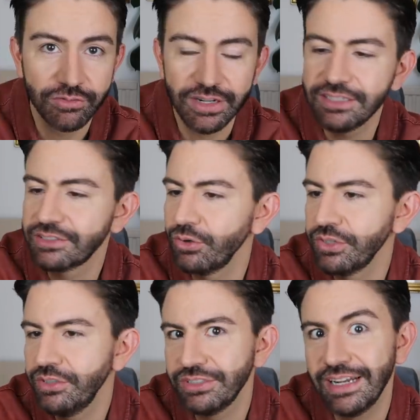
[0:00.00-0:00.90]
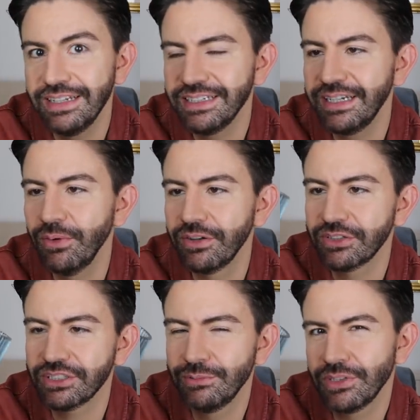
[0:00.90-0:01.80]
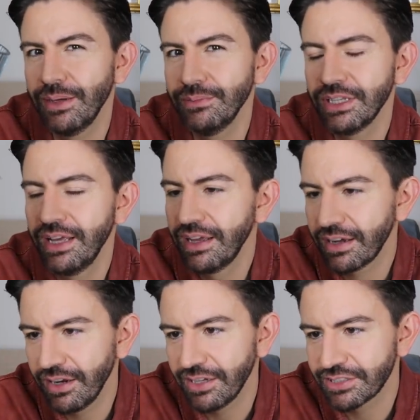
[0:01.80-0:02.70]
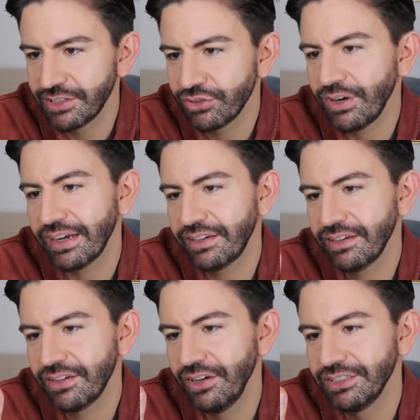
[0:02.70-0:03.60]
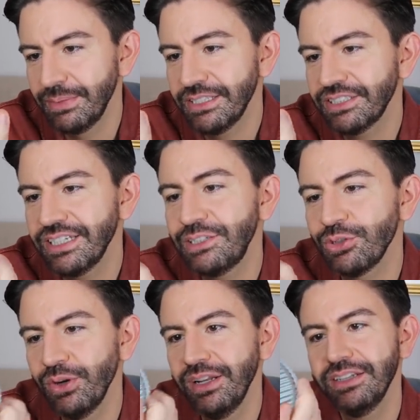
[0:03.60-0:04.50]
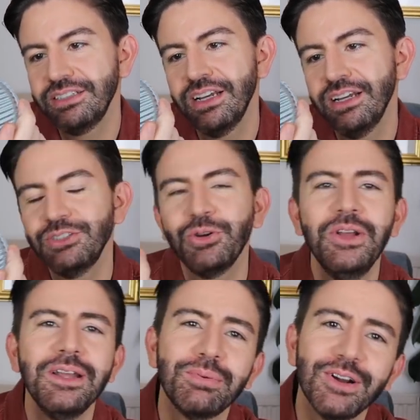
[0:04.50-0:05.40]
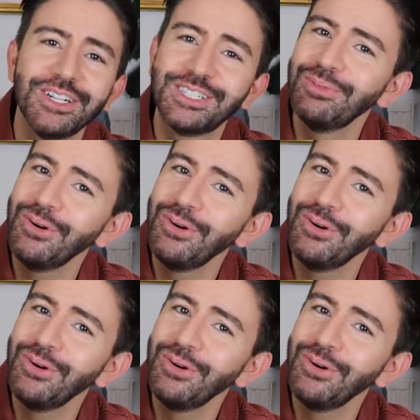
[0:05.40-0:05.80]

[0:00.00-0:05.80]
own risk or use an LED one because sometimes glass can crack, can't it? But it does say toilet, toilet brush.